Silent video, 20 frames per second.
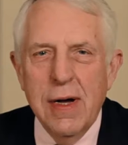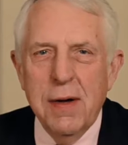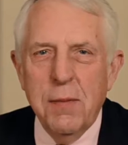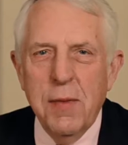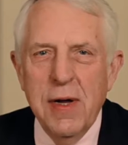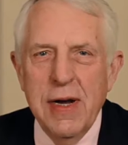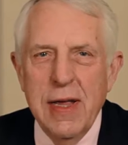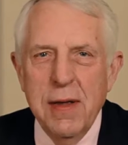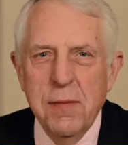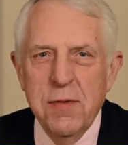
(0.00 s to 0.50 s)

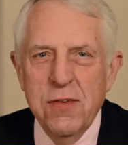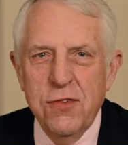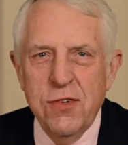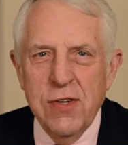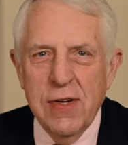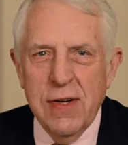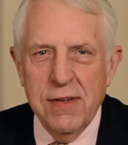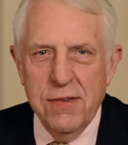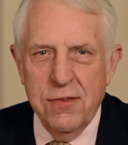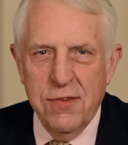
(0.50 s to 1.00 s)
My name is
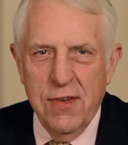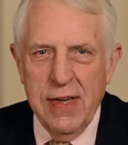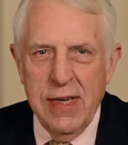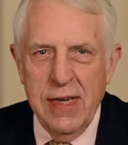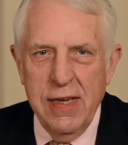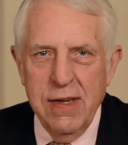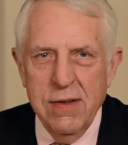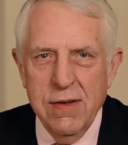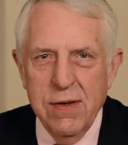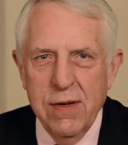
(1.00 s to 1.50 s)
John
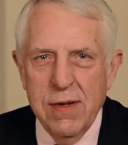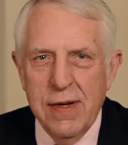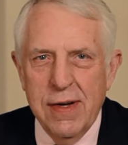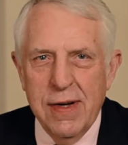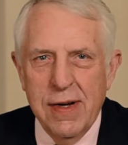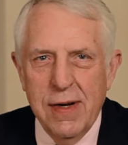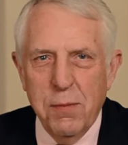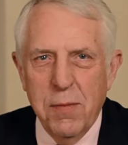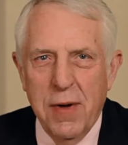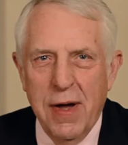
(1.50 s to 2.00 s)
Zakian.
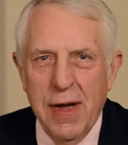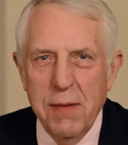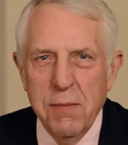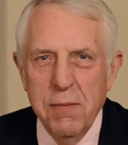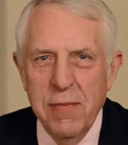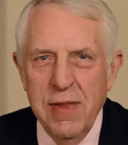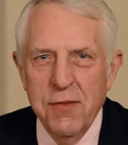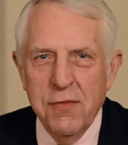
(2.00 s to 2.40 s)
I'm